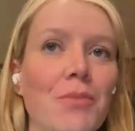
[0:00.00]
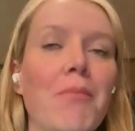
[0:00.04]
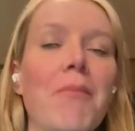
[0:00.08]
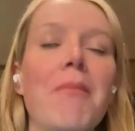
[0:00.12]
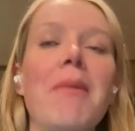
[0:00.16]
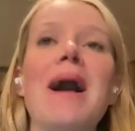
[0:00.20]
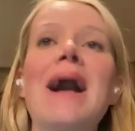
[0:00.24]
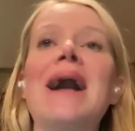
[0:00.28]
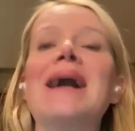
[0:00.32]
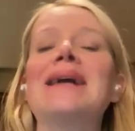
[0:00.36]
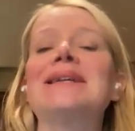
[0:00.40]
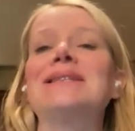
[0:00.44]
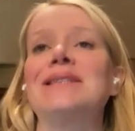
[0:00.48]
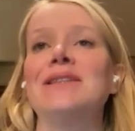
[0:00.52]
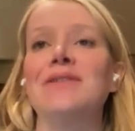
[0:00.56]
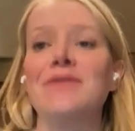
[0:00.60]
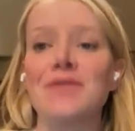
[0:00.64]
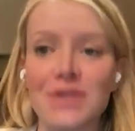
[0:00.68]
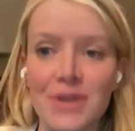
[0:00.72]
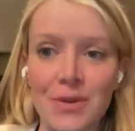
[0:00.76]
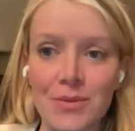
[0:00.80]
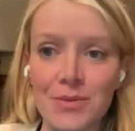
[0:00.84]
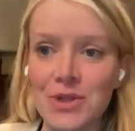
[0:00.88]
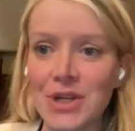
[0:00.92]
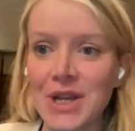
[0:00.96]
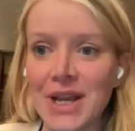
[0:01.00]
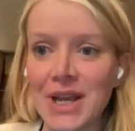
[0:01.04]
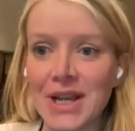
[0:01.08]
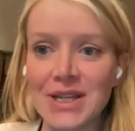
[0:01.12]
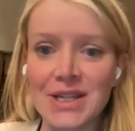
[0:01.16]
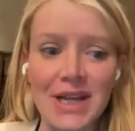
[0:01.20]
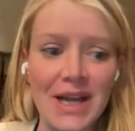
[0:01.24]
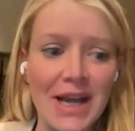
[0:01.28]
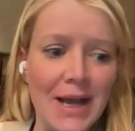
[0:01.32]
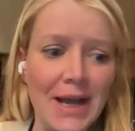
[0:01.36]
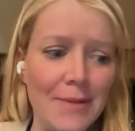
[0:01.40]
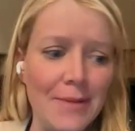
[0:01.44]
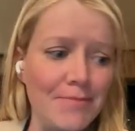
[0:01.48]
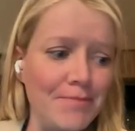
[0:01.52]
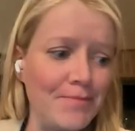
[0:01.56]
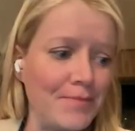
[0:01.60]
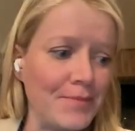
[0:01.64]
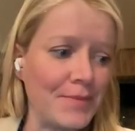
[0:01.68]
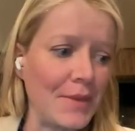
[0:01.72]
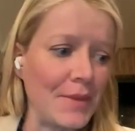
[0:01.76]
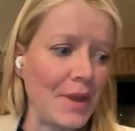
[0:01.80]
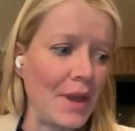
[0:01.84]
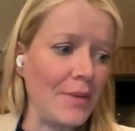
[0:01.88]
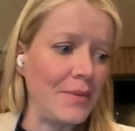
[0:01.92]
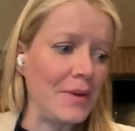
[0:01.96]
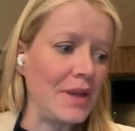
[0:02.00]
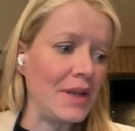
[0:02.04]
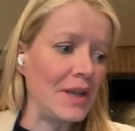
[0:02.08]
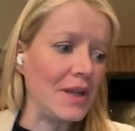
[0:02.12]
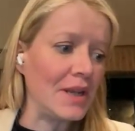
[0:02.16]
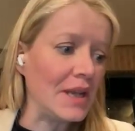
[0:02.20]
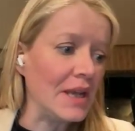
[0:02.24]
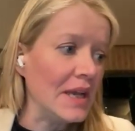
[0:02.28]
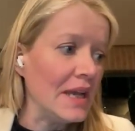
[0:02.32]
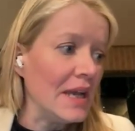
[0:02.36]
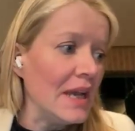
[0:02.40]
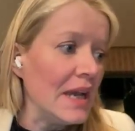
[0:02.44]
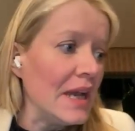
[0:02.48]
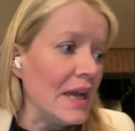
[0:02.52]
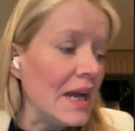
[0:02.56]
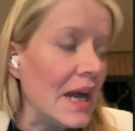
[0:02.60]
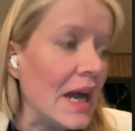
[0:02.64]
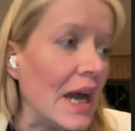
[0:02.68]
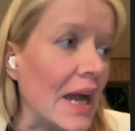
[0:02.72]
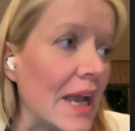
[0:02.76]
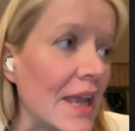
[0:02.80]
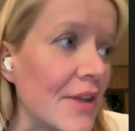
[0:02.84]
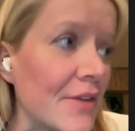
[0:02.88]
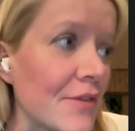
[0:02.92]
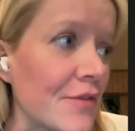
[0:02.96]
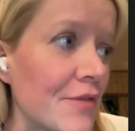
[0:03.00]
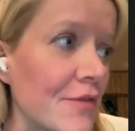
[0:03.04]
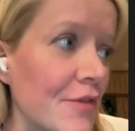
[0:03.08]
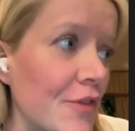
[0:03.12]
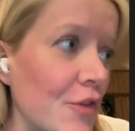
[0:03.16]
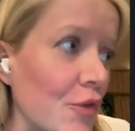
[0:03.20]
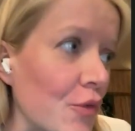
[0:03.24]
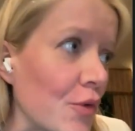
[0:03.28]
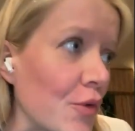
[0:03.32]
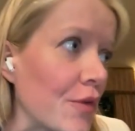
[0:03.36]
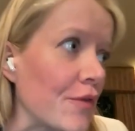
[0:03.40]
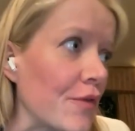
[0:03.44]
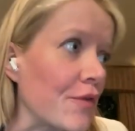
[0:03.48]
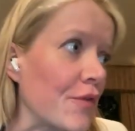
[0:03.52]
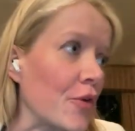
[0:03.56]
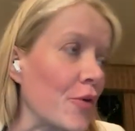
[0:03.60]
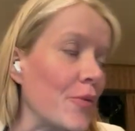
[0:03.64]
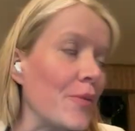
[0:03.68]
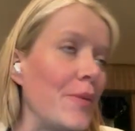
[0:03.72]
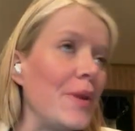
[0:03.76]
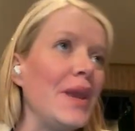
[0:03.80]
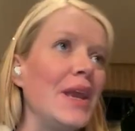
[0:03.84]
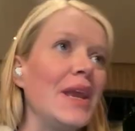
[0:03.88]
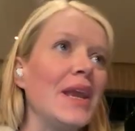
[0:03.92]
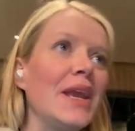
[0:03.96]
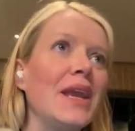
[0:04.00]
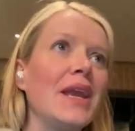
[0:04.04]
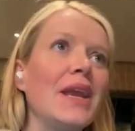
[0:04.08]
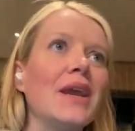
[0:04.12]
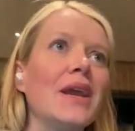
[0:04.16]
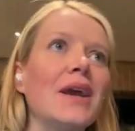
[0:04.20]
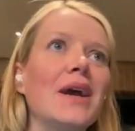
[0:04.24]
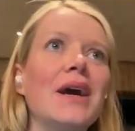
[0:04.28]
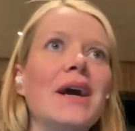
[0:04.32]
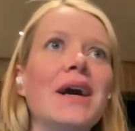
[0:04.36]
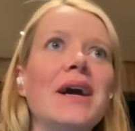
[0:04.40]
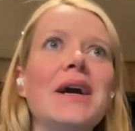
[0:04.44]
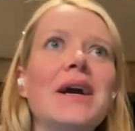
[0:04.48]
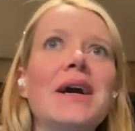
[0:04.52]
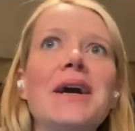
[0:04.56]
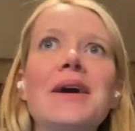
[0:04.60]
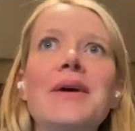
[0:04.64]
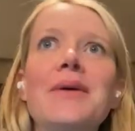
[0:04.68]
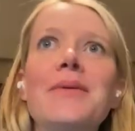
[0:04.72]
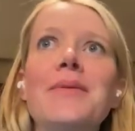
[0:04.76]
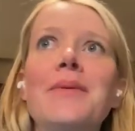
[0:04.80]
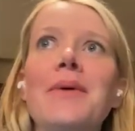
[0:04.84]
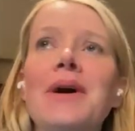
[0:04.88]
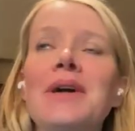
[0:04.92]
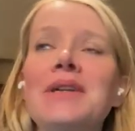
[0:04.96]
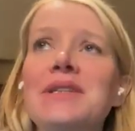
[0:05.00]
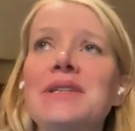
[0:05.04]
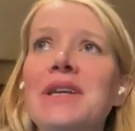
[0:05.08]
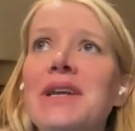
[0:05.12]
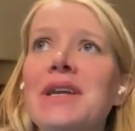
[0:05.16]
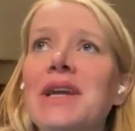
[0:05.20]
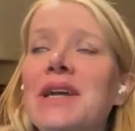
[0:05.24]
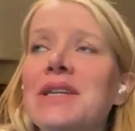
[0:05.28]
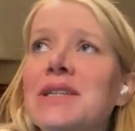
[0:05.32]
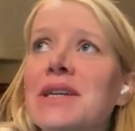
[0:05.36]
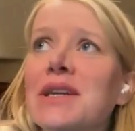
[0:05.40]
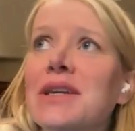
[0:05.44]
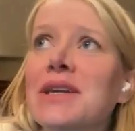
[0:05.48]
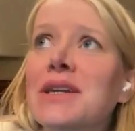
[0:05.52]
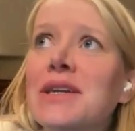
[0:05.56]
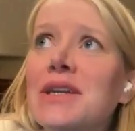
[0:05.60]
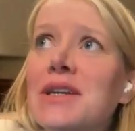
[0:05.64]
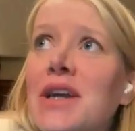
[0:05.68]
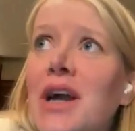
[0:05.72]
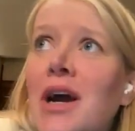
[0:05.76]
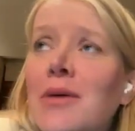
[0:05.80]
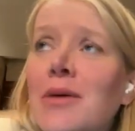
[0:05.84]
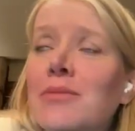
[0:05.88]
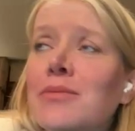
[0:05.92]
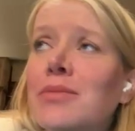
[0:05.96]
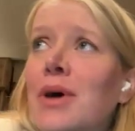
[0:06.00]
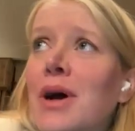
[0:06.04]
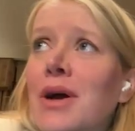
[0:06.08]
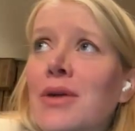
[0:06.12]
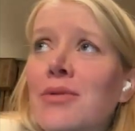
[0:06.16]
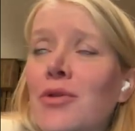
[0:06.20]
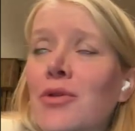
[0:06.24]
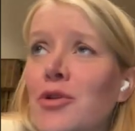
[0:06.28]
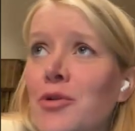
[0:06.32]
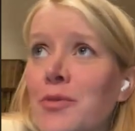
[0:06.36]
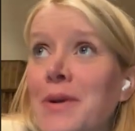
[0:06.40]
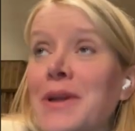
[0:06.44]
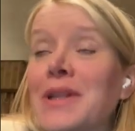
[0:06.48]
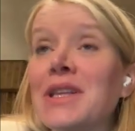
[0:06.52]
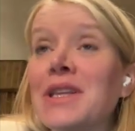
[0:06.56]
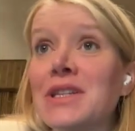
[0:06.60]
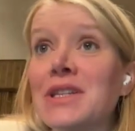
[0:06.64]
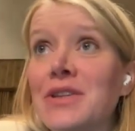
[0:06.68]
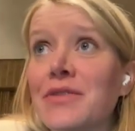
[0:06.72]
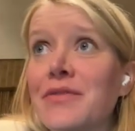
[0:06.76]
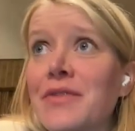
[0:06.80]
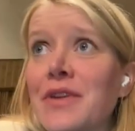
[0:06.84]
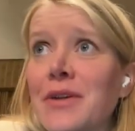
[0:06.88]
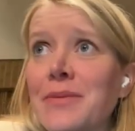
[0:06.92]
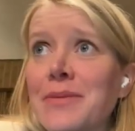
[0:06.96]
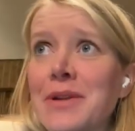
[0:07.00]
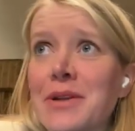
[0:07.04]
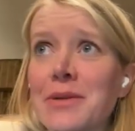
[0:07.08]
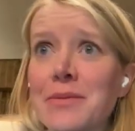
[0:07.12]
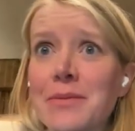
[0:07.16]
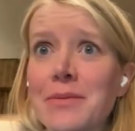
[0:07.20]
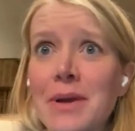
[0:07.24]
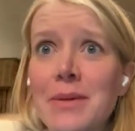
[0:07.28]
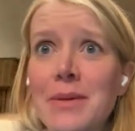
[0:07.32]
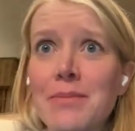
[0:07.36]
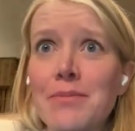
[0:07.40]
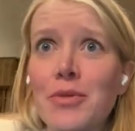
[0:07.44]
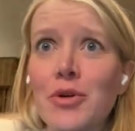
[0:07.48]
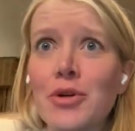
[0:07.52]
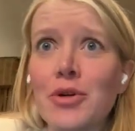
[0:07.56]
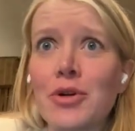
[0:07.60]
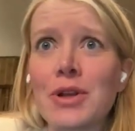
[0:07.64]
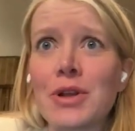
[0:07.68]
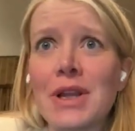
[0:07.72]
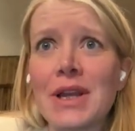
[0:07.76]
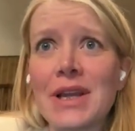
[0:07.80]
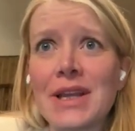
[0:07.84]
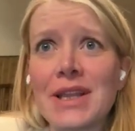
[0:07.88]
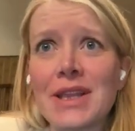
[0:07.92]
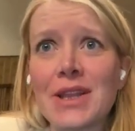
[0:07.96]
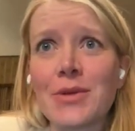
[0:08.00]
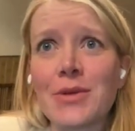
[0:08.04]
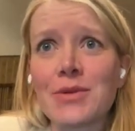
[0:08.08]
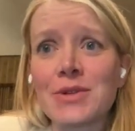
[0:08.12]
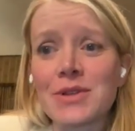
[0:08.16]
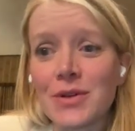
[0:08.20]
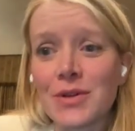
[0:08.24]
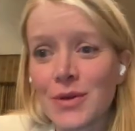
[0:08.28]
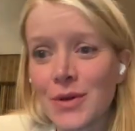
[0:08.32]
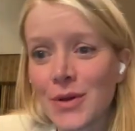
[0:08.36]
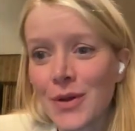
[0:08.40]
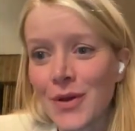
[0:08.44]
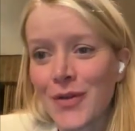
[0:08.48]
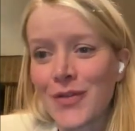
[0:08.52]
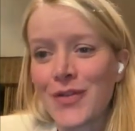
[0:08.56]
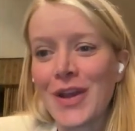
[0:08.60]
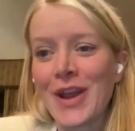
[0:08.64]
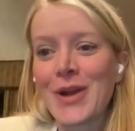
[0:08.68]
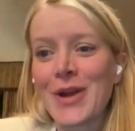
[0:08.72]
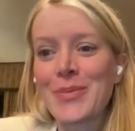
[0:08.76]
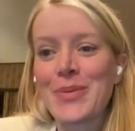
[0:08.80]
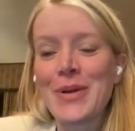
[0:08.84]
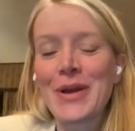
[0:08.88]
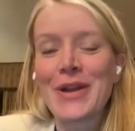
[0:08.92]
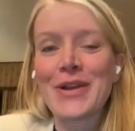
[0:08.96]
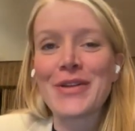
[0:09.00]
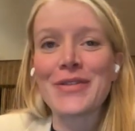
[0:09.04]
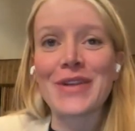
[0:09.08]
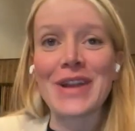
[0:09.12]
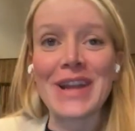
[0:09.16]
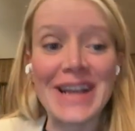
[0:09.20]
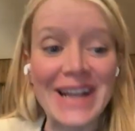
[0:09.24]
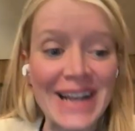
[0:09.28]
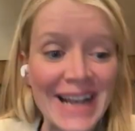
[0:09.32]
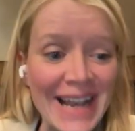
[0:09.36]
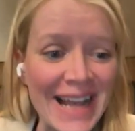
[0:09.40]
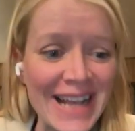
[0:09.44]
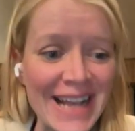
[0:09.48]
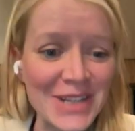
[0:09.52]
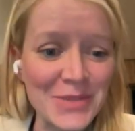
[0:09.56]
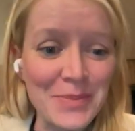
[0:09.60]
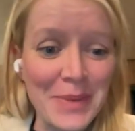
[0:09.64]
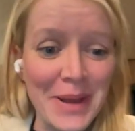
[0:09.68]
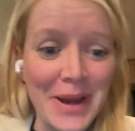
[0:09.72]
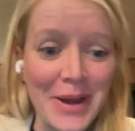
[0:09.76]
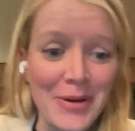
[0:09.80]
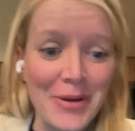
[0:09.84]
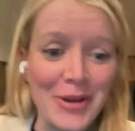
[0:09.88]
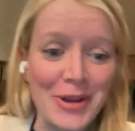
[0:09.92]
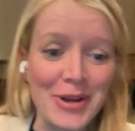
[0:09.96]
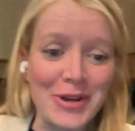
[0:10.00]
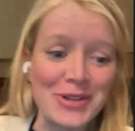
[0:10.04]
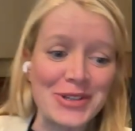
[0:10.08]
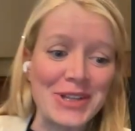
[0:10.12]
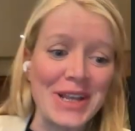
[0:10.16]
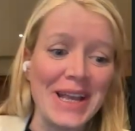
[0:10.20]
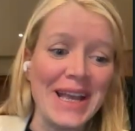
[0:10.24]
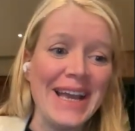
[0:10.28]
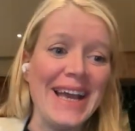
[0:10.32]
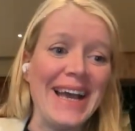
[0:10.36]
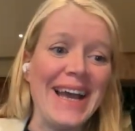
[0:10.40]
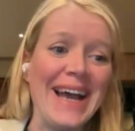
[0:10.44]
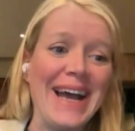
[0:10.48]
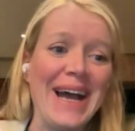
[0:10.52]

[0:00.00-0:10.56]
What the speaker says: is a massive subject. I mean, I have sort of, for me, as a cub, I wrote about this a fair bit in my book. Like there was a fair bit of like class barriers